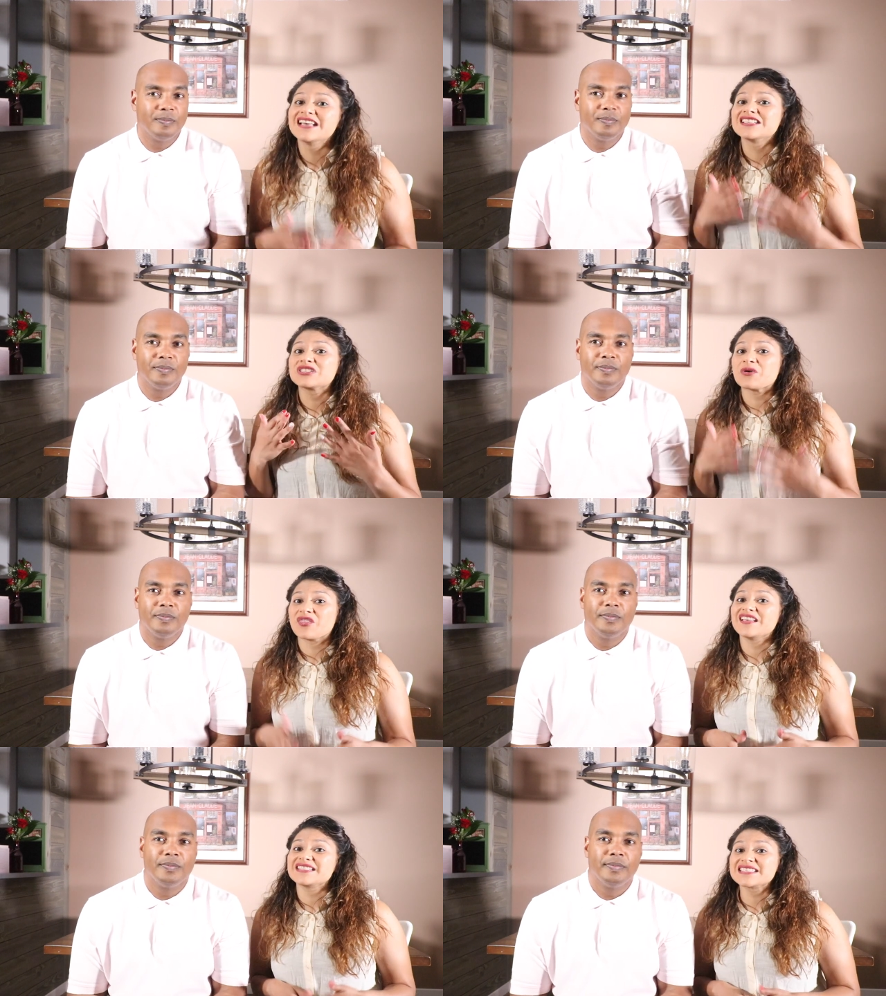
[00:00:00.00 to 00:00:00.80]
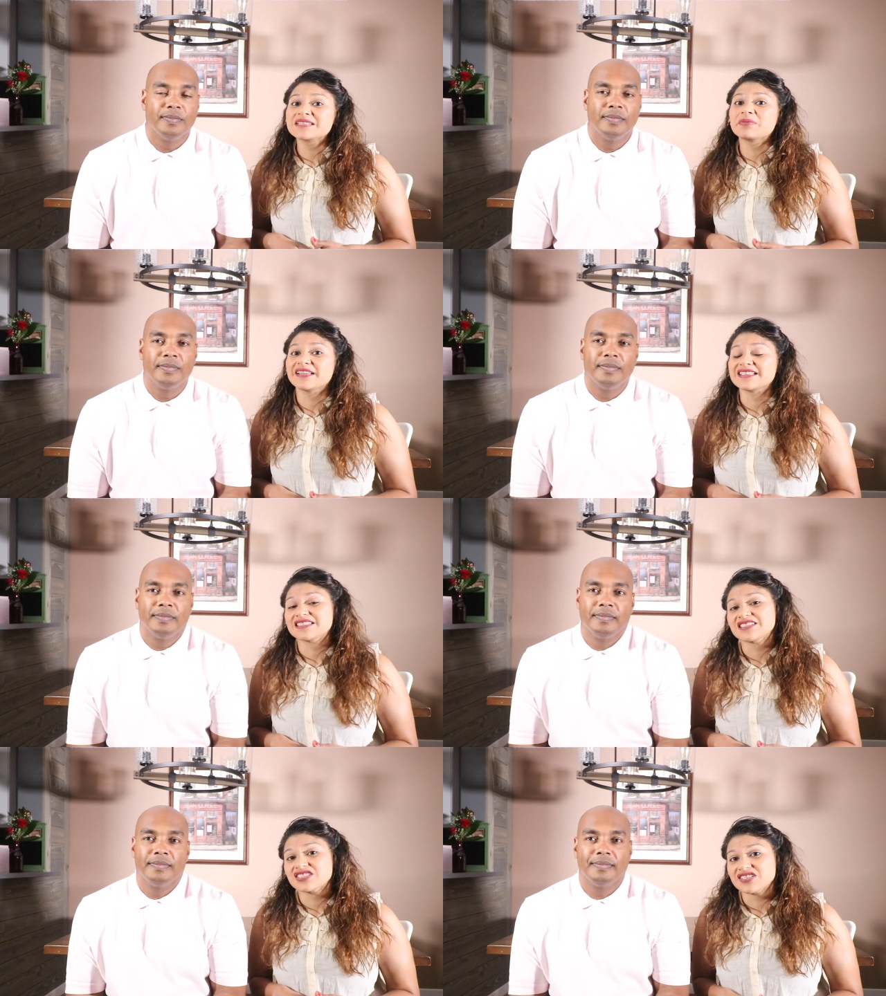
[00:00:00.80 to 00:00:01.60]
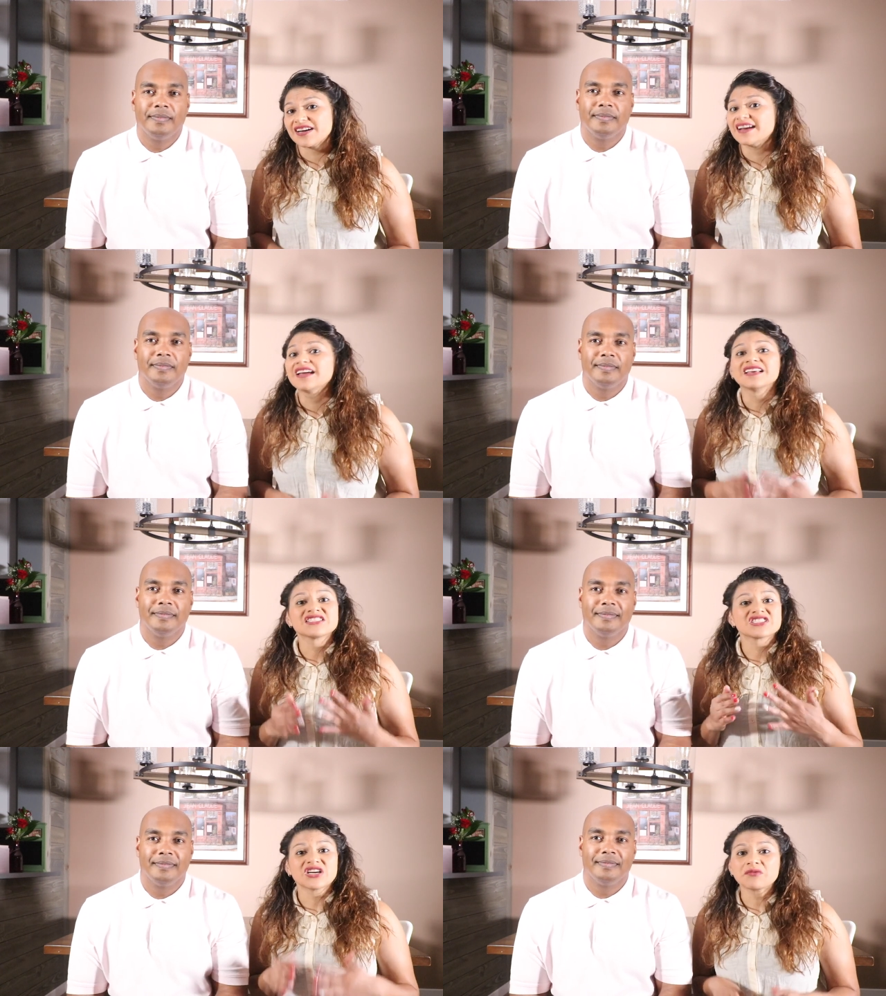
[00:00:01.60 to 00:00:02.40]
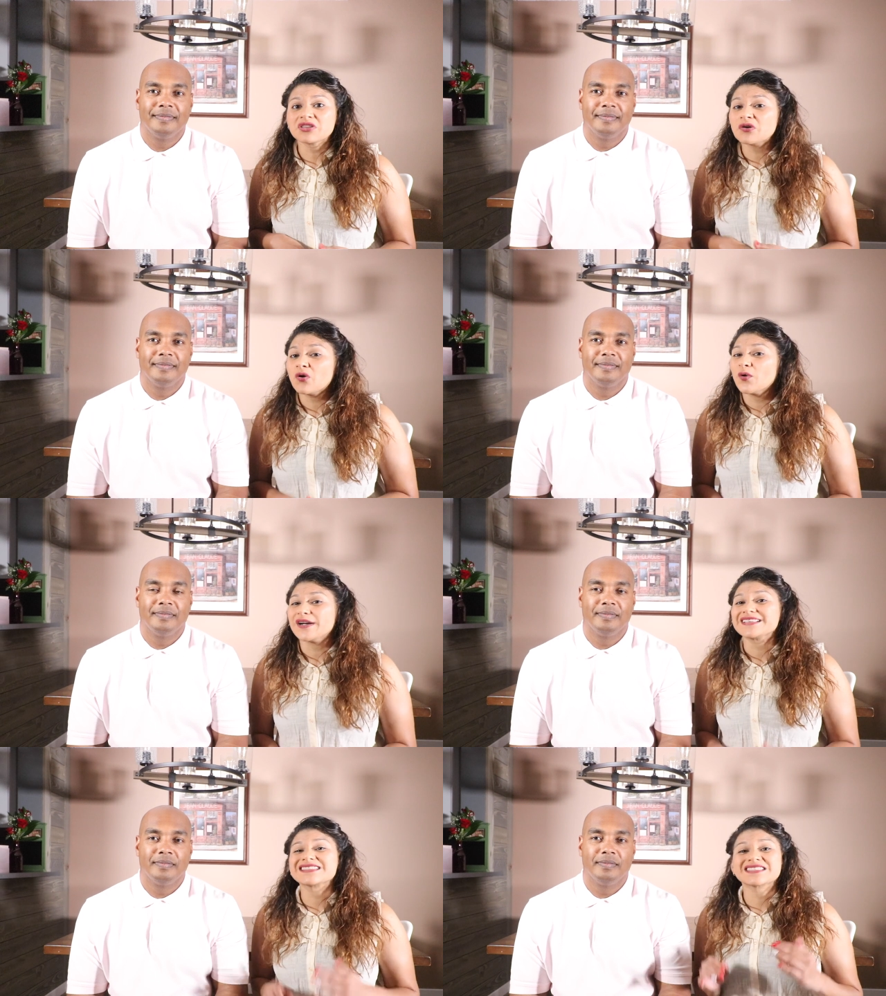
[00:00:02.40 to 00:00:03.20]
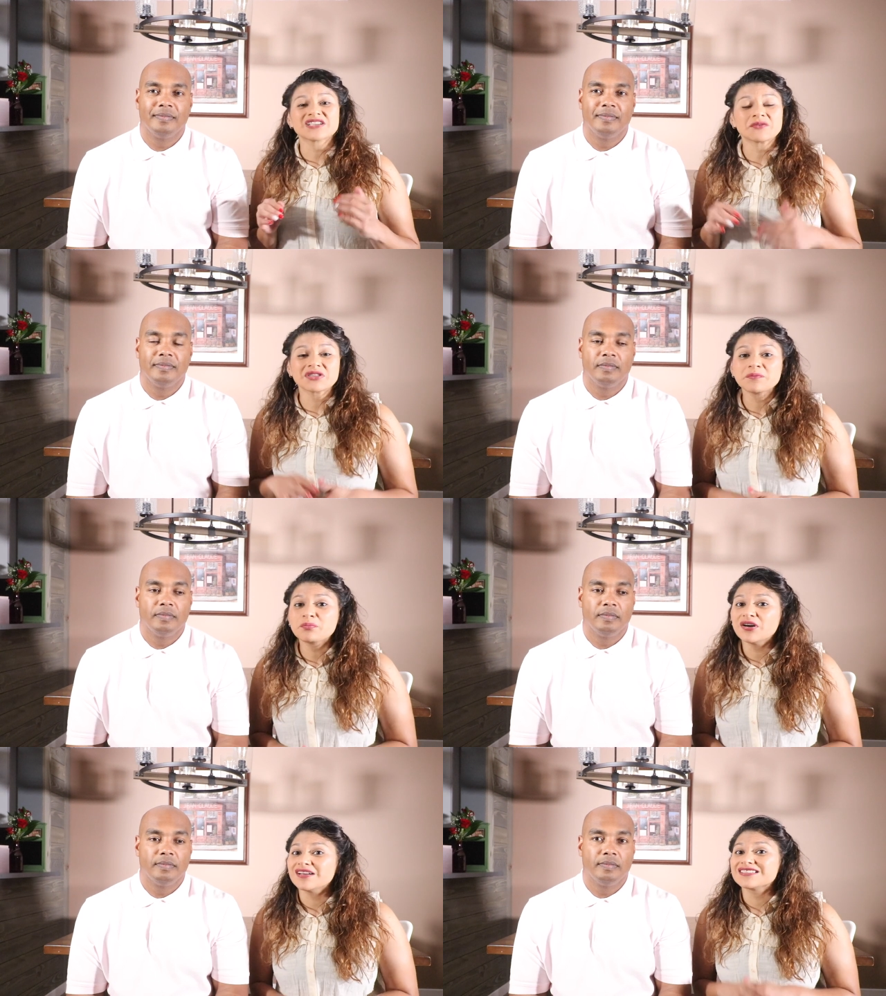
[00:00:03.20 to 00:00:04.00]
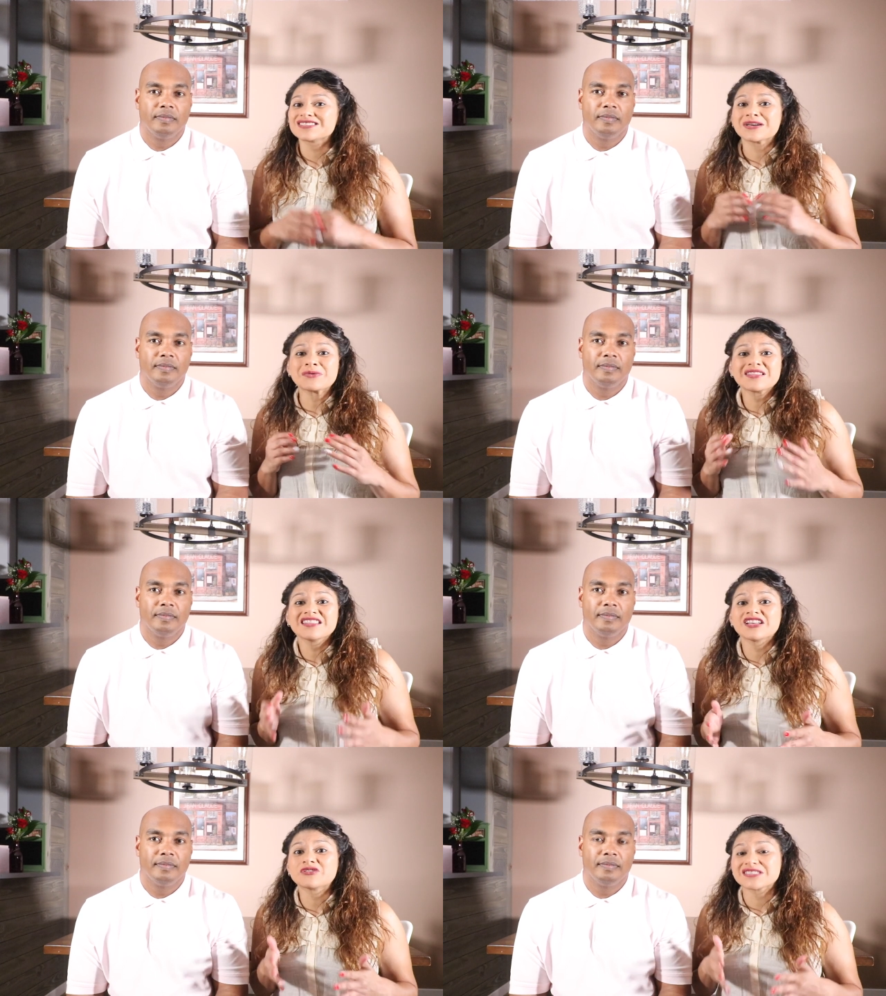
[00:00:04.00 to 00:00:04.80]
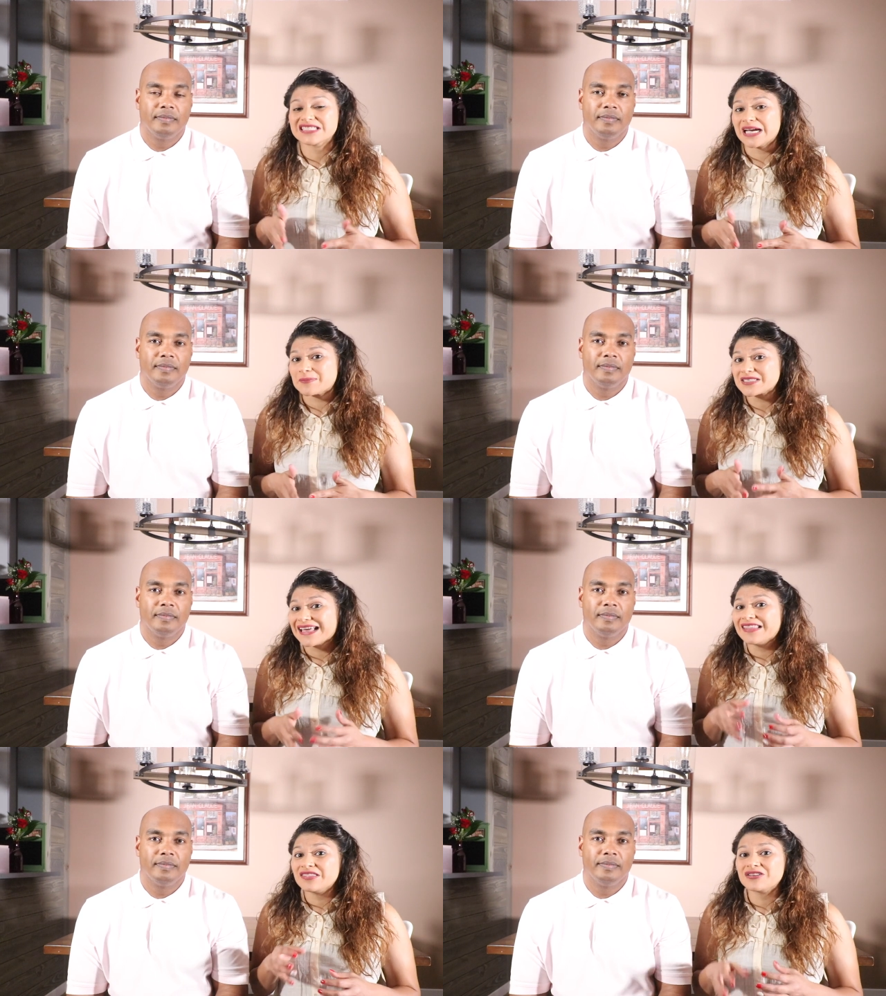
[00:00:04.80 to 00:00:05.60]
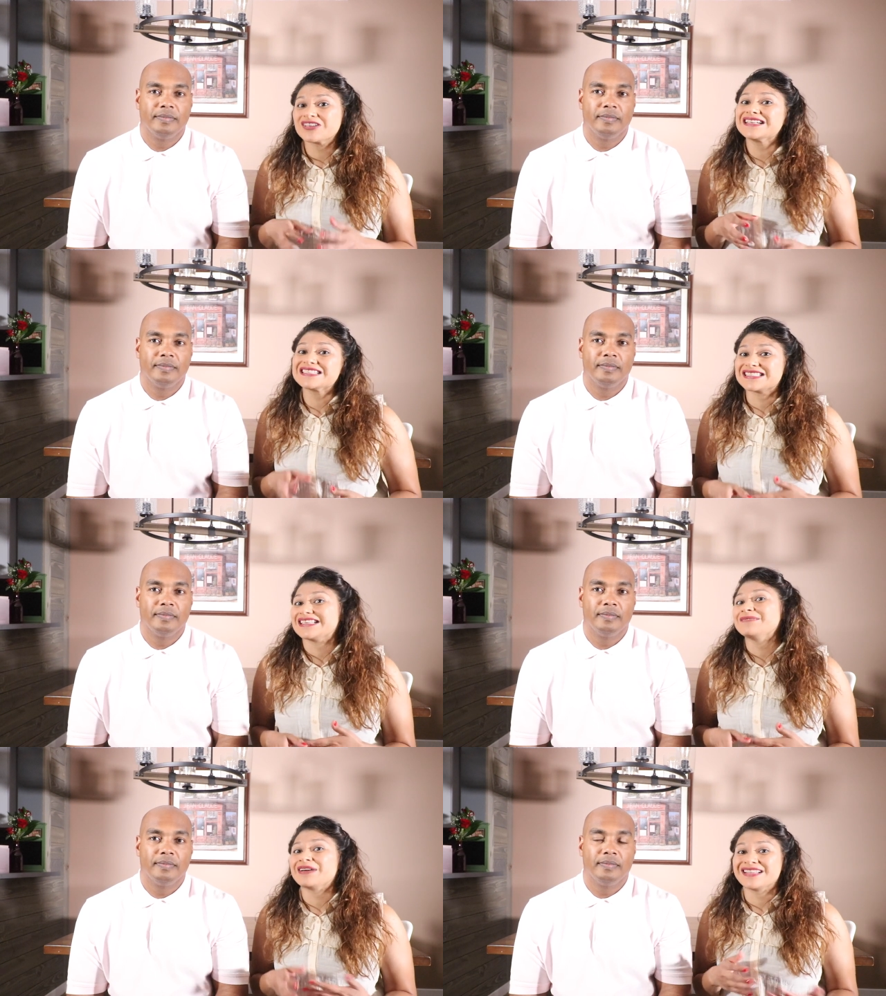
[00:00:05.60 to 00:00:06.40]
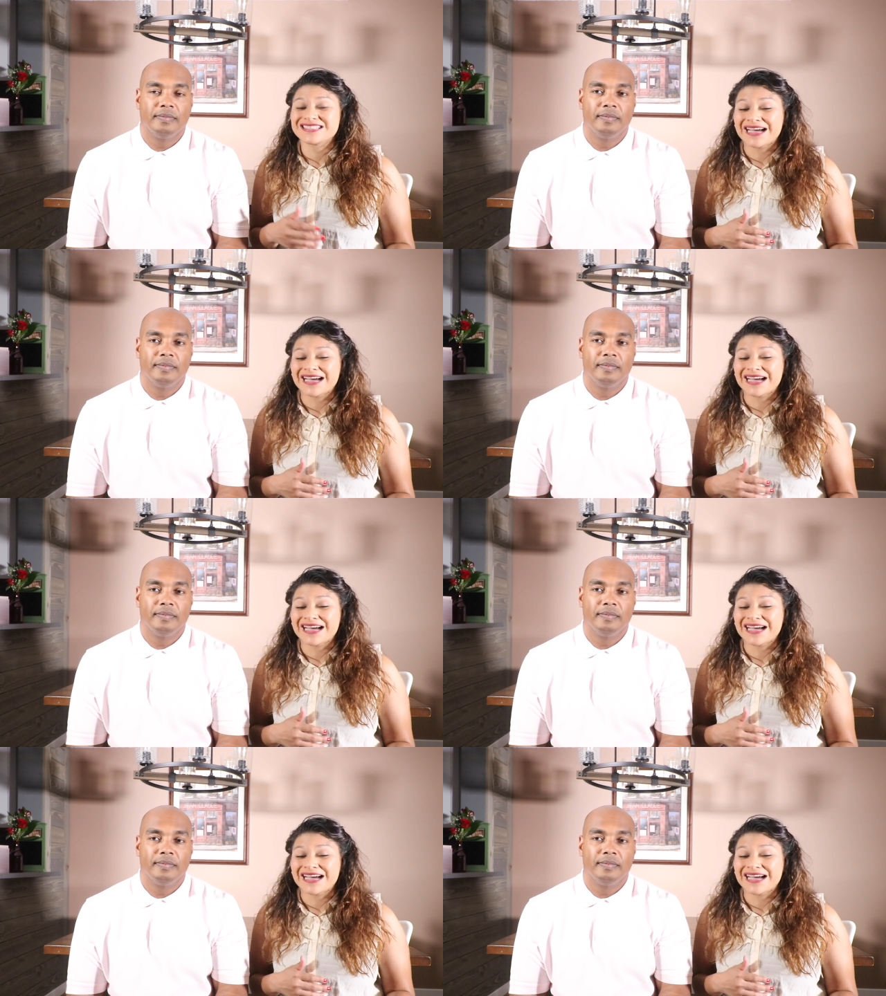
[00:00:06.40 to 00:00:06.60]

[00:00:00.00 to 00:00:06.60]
Speaker 1: So this is the place to start. Start with a course, start with a book, start with little steps steps and you're gonna see by the